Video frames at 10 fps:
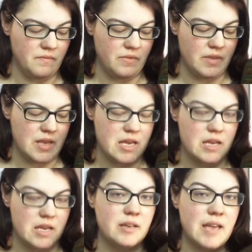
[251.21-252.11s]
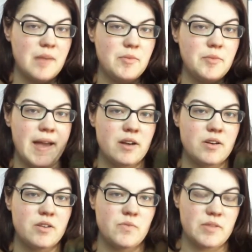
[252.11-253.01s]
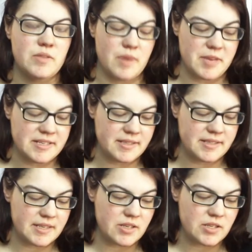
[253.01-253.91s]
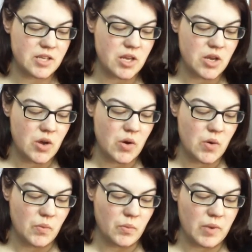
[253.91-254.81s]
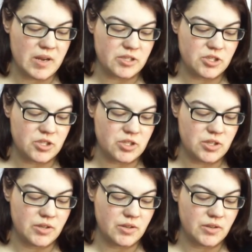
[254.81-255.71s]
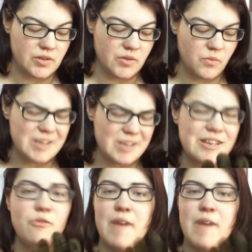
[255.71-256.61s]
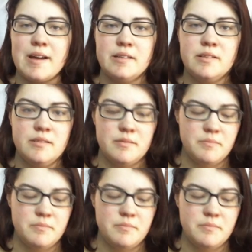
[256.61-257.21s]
the cable pattern with ribbing still, which worked out fine.